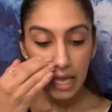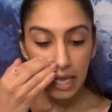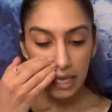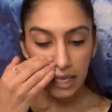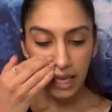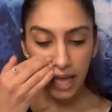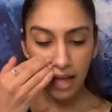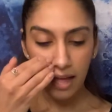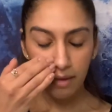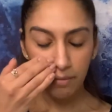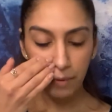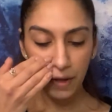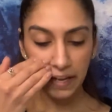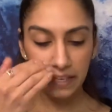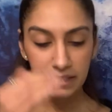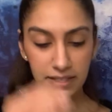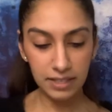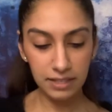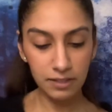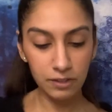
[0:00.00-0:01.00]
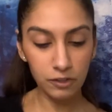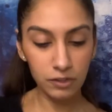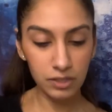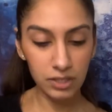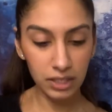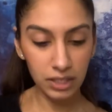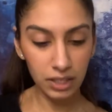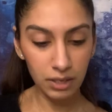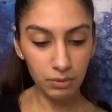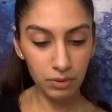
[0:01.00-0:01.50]
Yeah, Pisces, you're
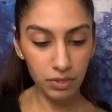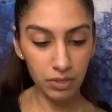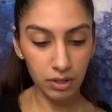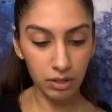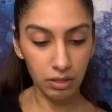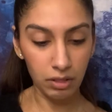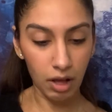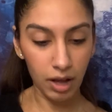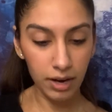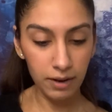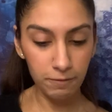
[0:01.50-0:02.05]
dealing with a lot